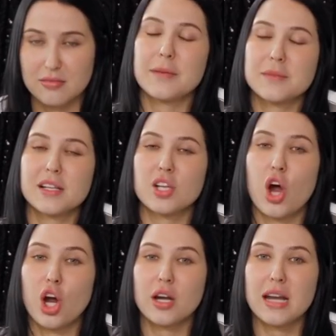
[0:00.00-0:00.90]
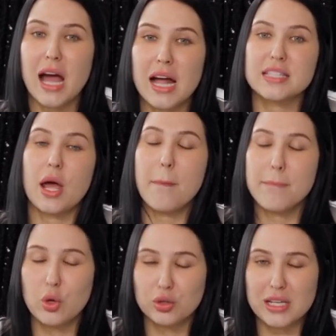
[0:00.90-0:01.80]
My lipsticks are not
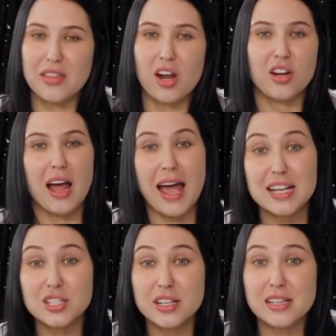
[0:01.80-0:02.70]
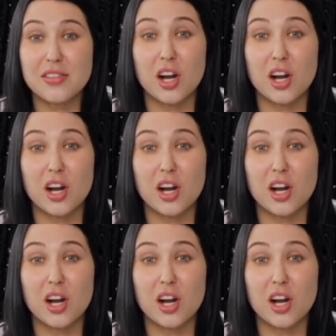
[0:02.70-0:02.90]
moldy. They are not hazardous.